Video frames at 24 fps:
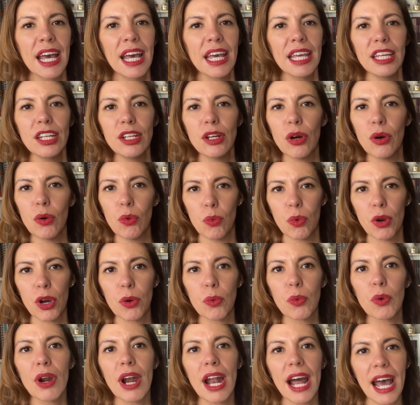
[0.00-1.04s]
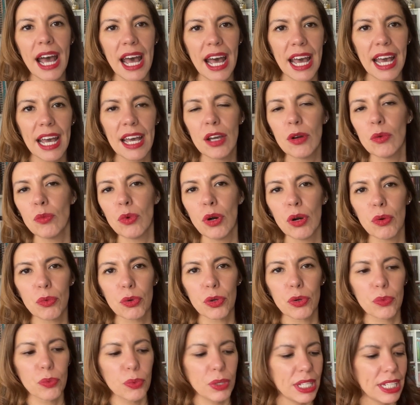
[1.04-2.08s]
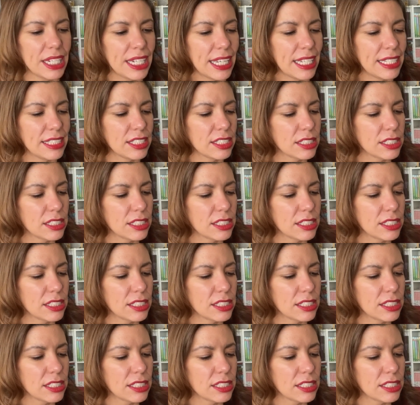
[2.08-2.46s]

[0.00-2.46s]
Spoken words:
you know, where we're at and what we're reading,